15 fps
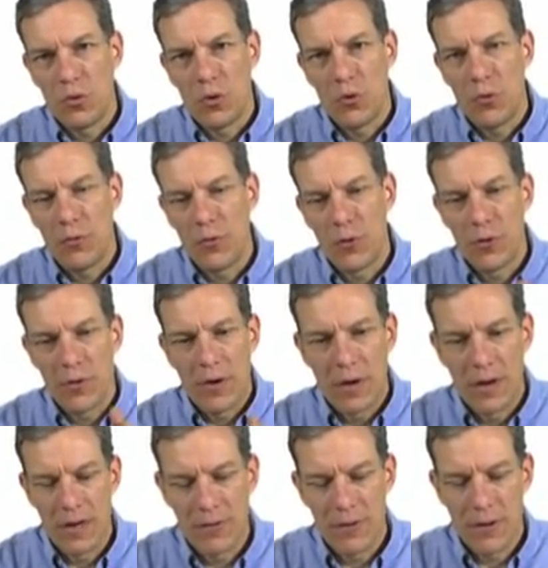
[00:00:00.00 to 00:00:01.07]
so
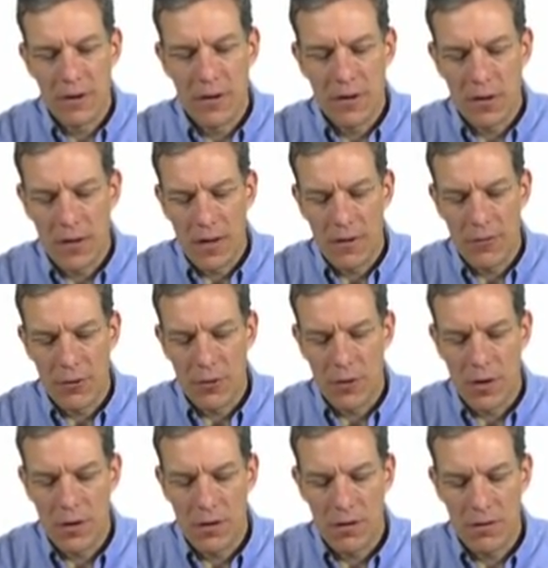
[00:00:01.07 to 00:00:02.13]
for a given
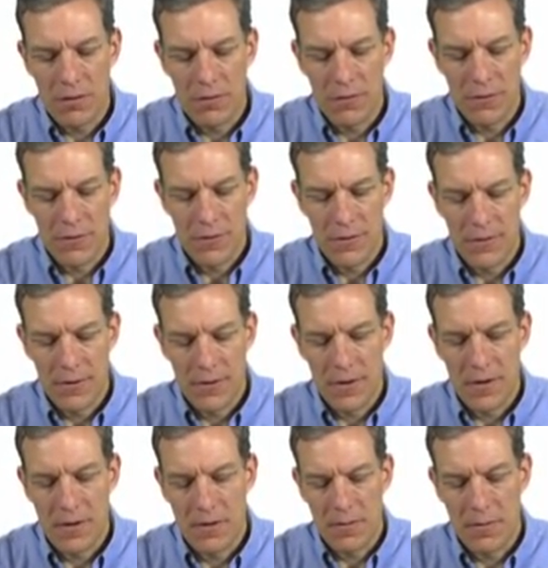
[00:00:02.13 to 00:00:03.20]
level of
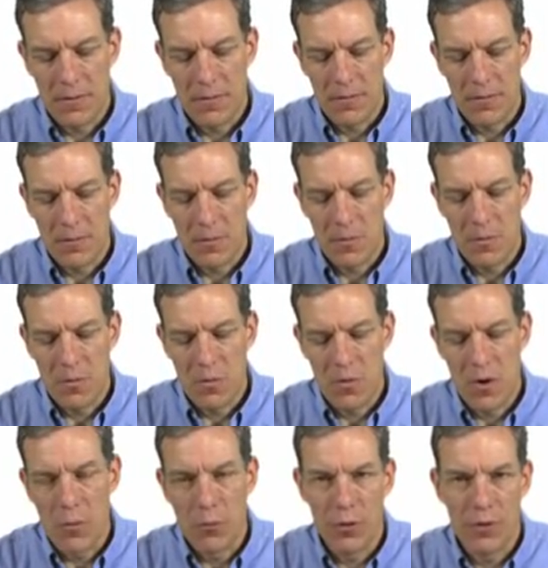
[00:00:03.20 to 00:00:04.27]

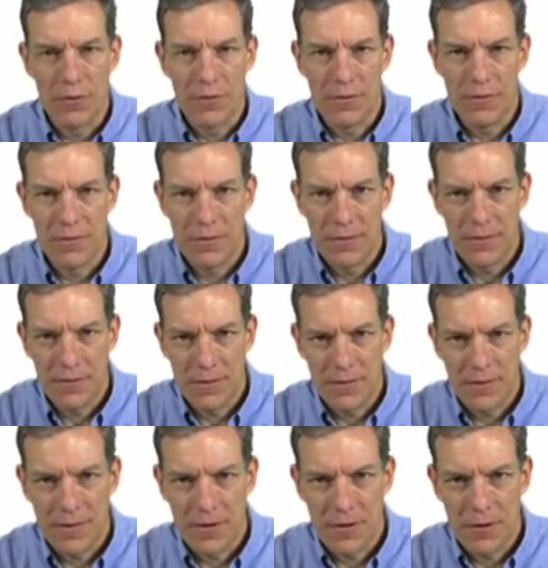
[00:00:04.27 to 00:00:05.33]
number of
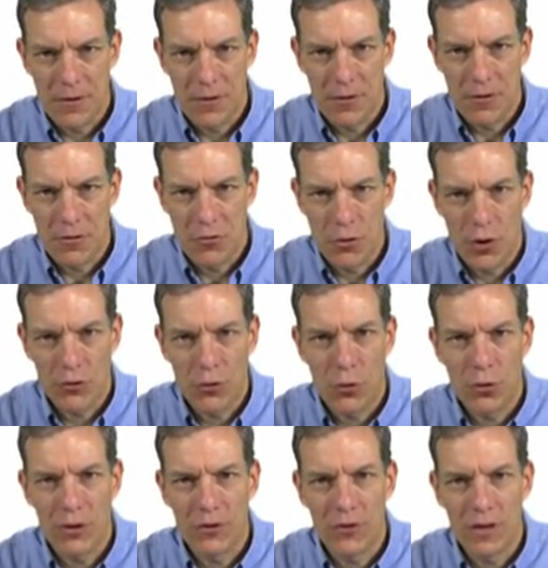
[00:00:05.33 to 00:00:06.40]

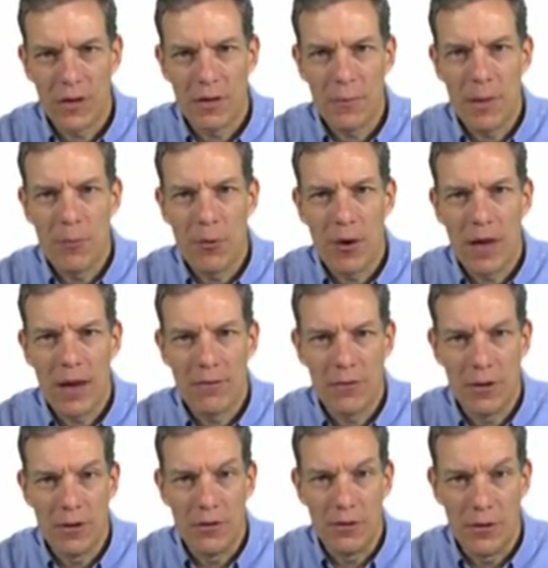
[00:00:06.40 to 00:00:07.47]
cross-holdings that people
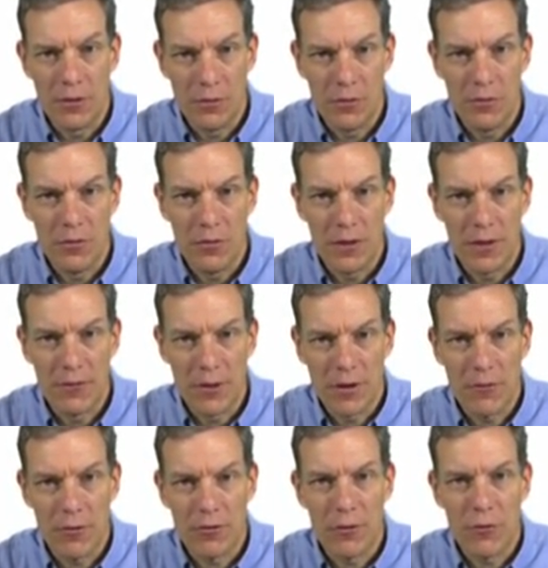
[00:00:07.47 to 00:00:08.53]
have, the
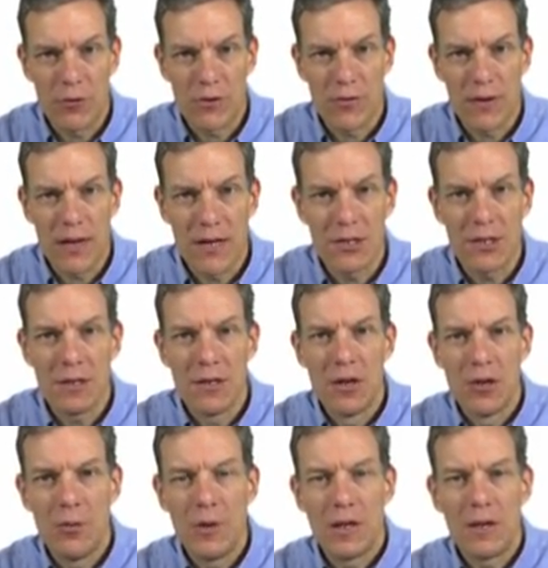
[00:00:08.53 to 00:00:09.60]
given level of
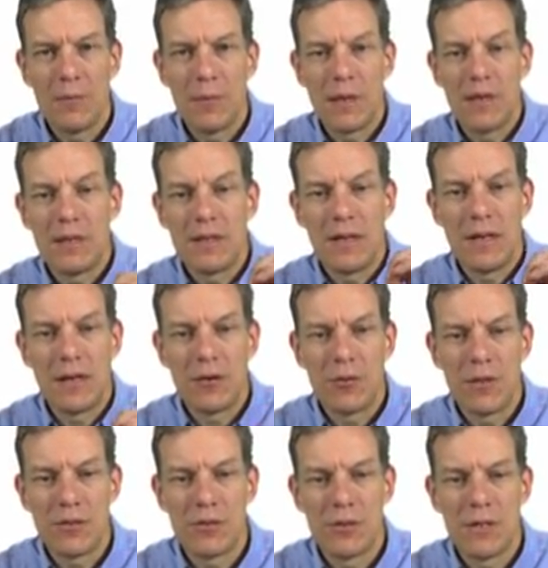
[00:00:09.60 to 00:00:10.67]
diversification, we can begin to
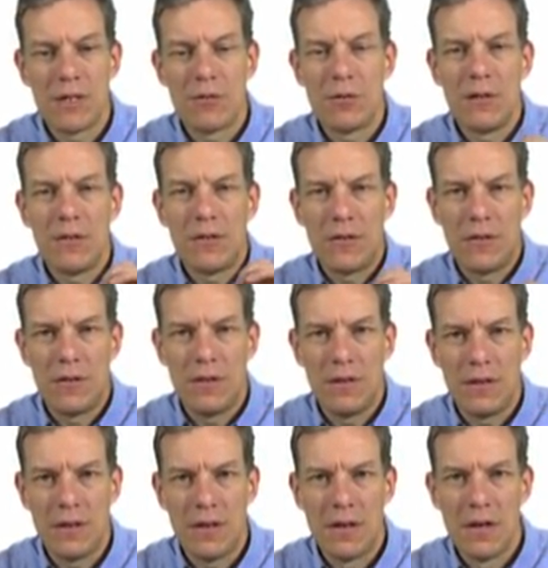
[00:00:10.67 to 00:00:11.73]
increase or decrease
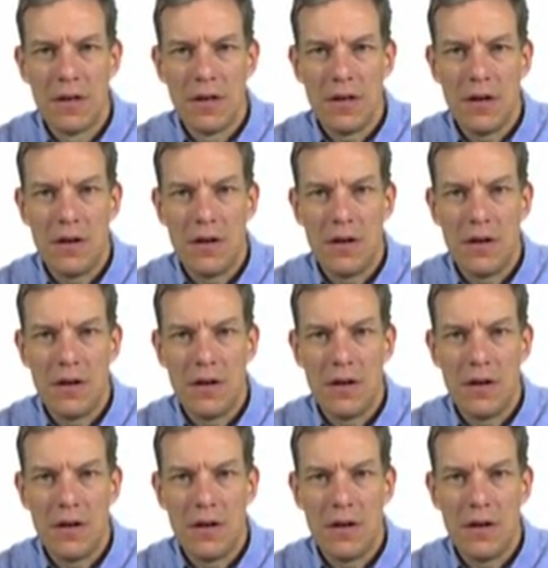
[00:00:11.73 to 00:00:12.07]
the